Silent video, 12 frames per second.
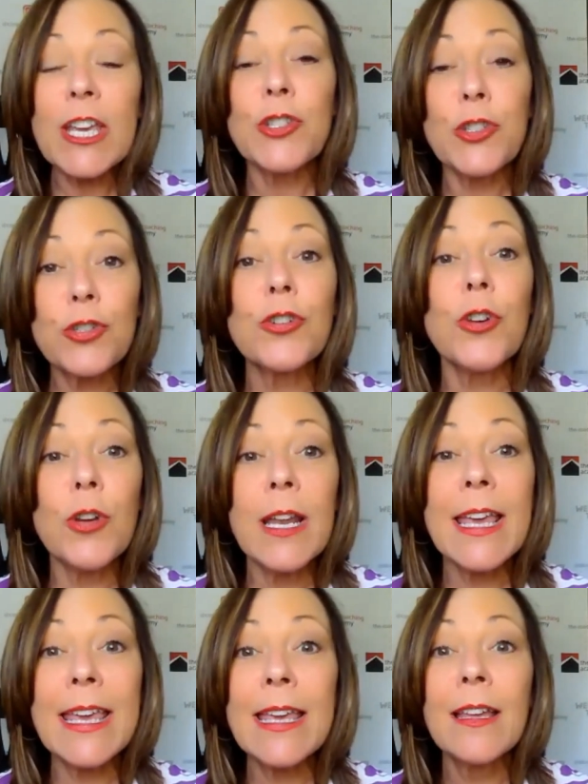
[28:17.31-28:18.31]
is
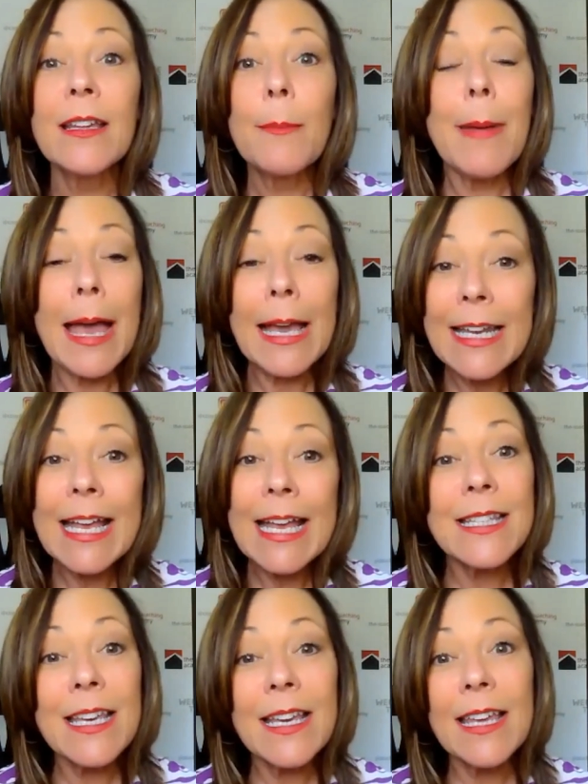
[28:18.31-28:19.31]
truly
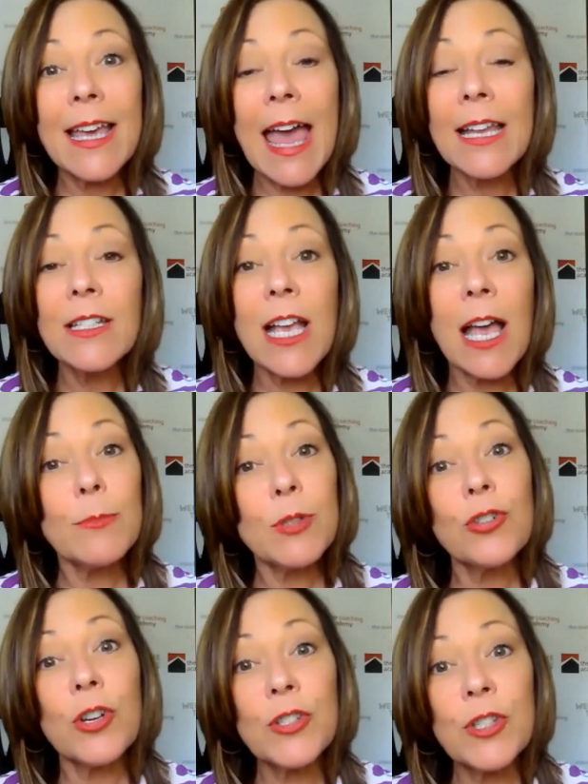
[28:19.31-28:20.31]
magnetic and comes
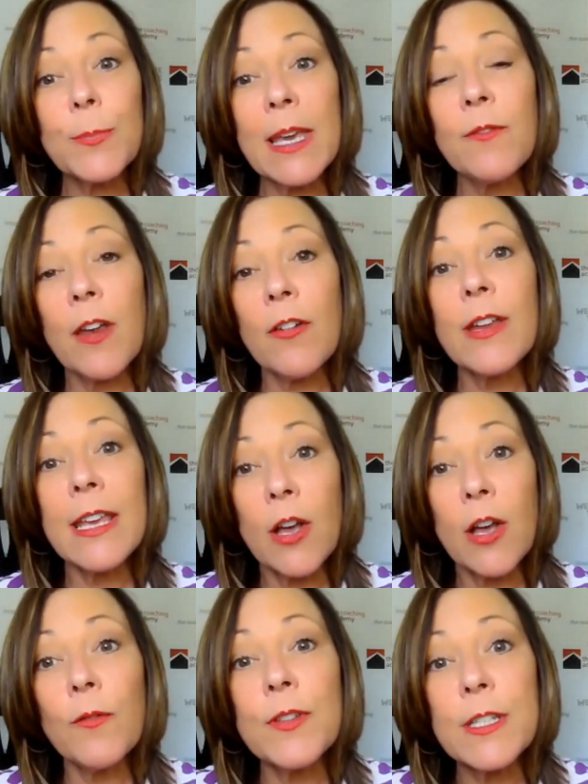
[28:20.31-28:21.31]
across as being very
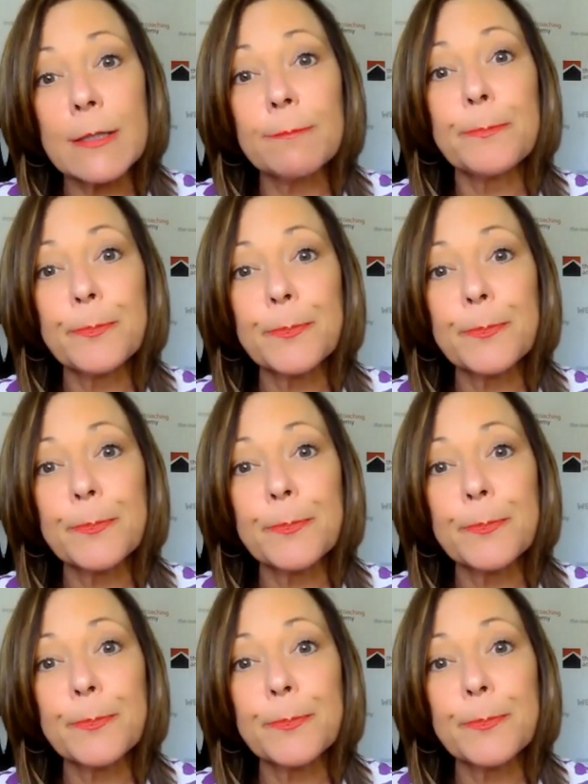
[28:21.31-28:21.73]
confident.